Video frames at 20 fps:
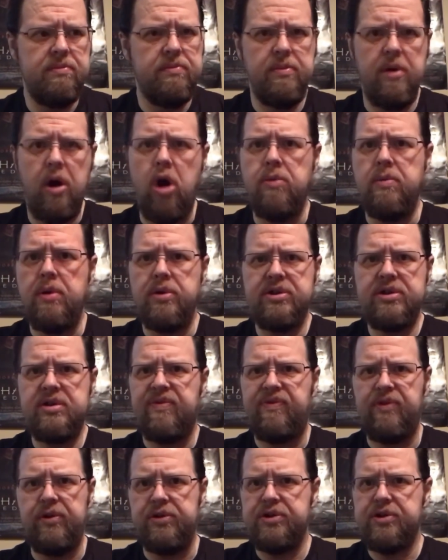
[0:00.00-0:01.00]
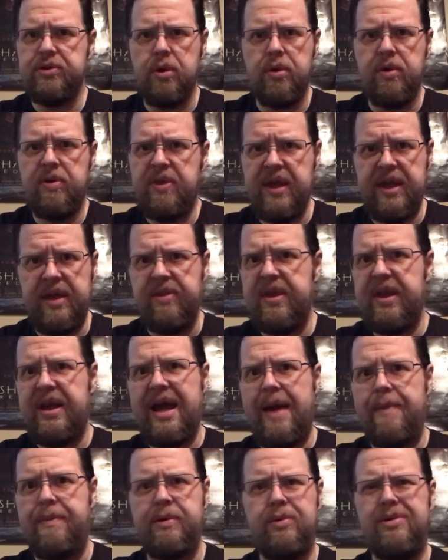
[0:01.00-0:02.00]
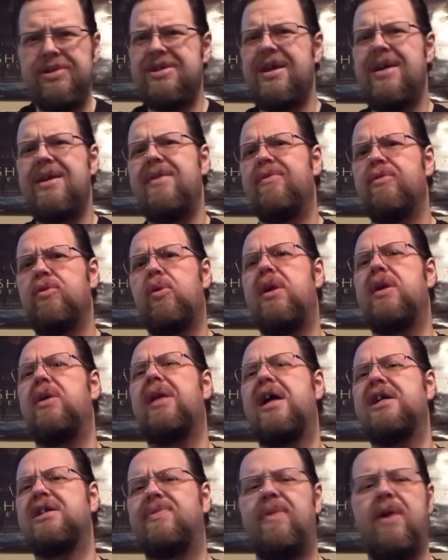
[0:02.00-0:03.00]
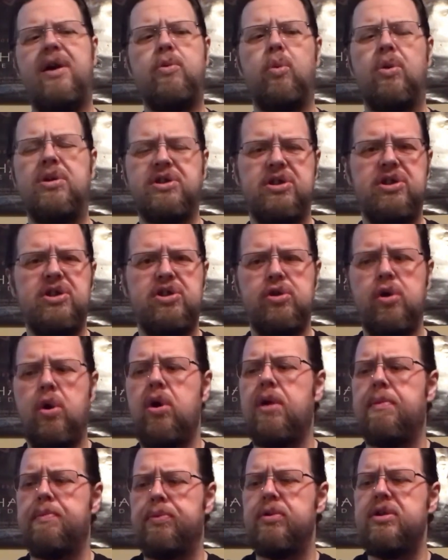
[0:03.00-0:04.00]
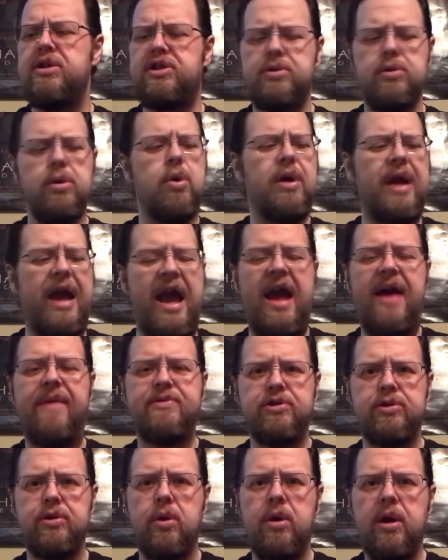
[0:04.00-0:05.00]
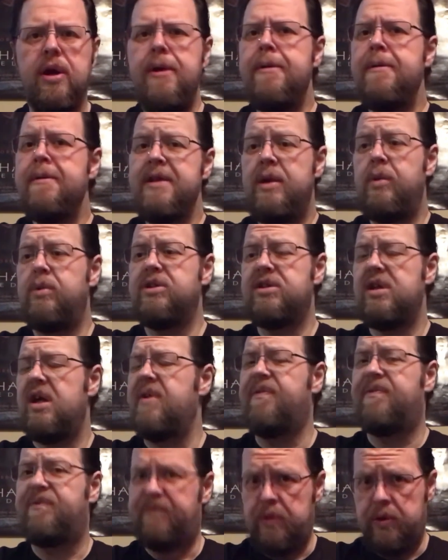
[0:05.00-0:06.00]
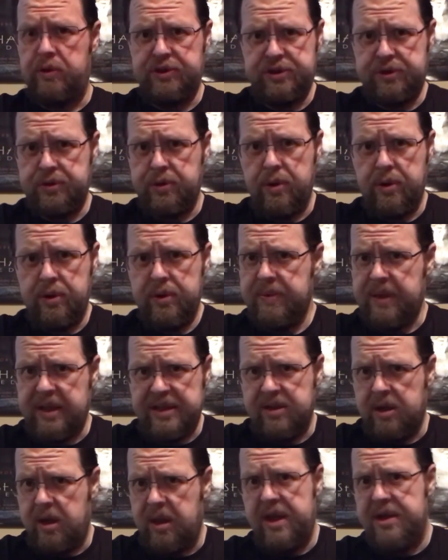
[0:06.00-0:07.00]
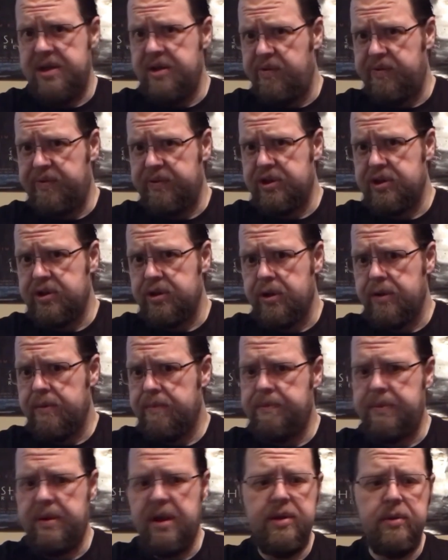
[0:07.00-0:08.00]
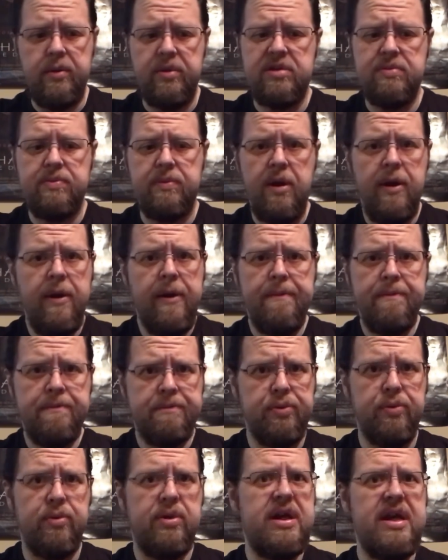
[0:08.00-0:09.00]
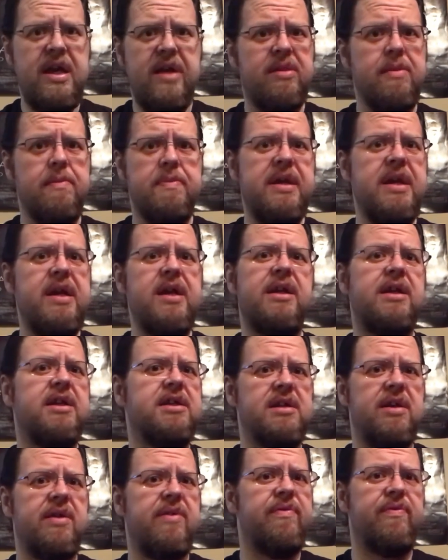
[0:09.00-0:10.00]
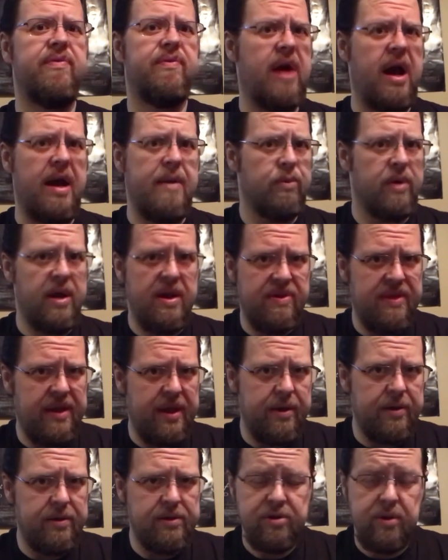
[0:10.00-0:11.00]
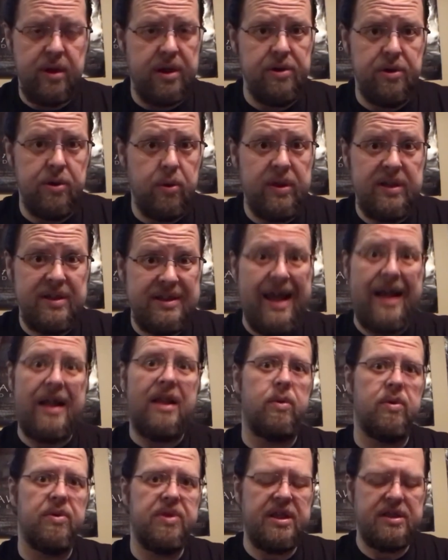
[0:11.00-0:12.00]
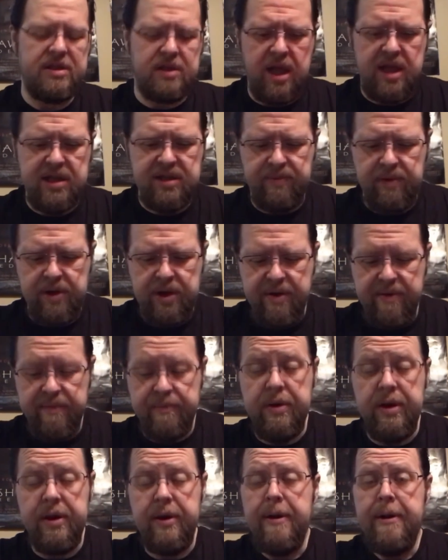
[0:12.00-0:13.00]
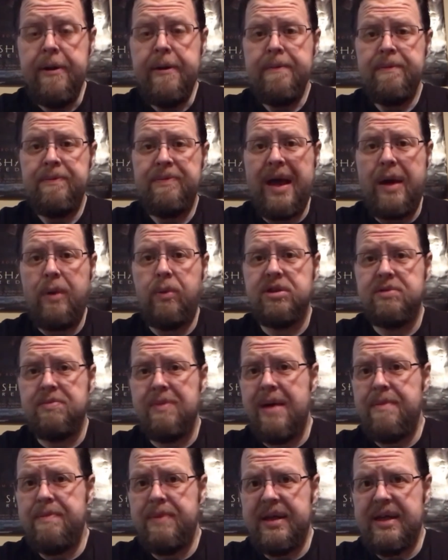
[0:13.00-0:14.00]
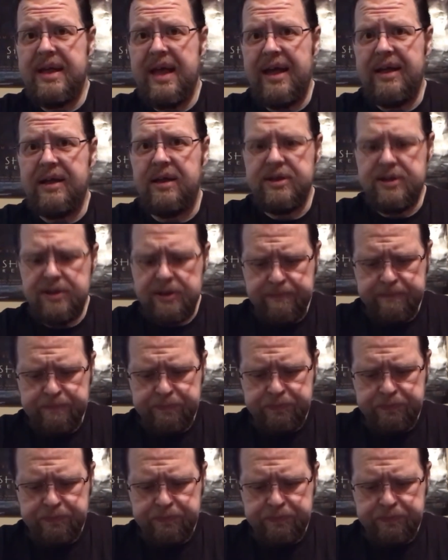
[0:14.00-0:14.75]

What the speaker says: almost full stroke thing that happened, which I never quite classified. Was it a stroke, a pre-stroke, a half stroke? It was not a full stroke. That's all I know for sure. But it was pre at the beginnings of I'm right there. So I don't know exactly what that's classified of. But that was my big catalyst.